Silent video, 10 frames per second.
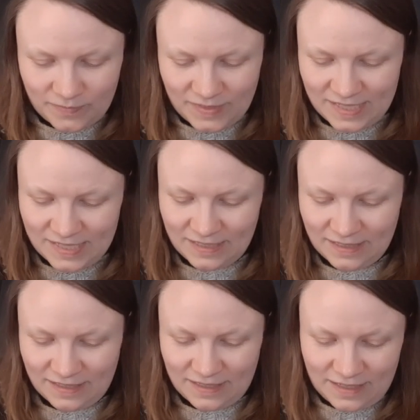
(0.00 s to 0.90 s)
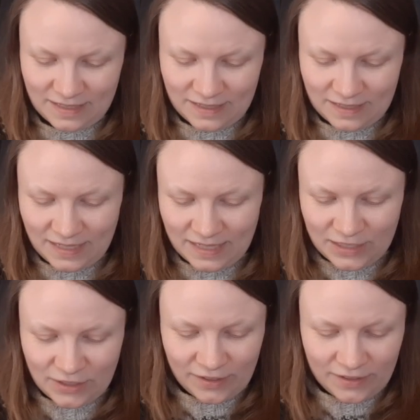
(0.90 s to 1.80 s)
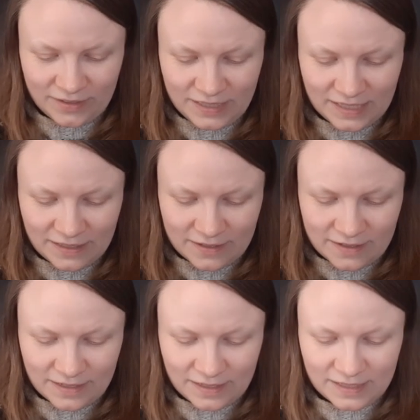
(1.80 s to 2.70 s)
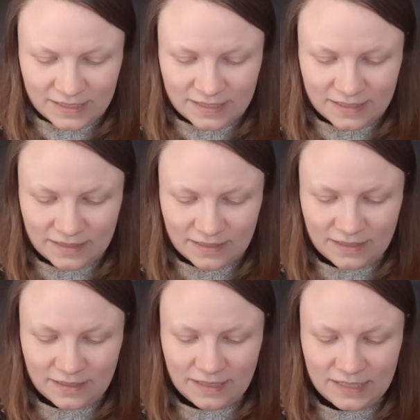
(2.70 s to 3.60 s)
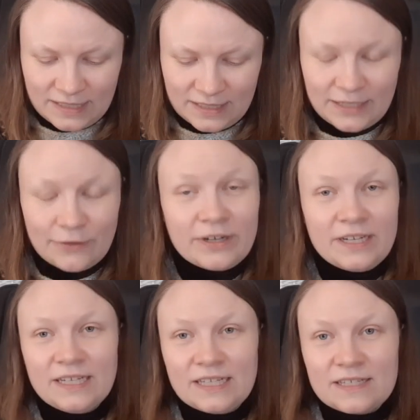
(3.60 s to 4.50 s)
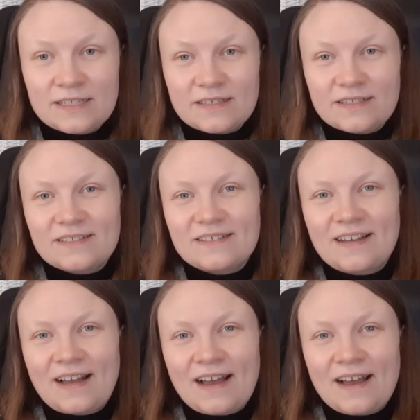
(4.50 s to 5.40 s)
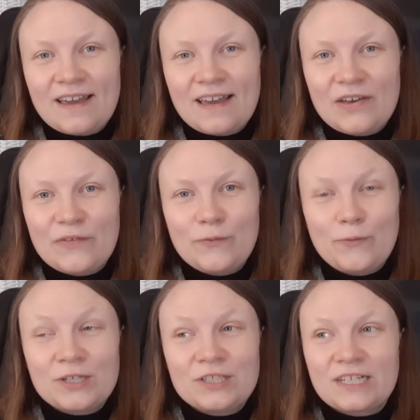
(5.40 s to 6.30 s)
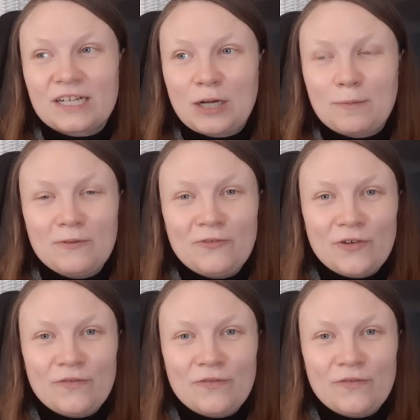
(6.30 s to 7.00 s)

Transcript: Yes. Another knitter is Engineering Knits. I have watched a couple of her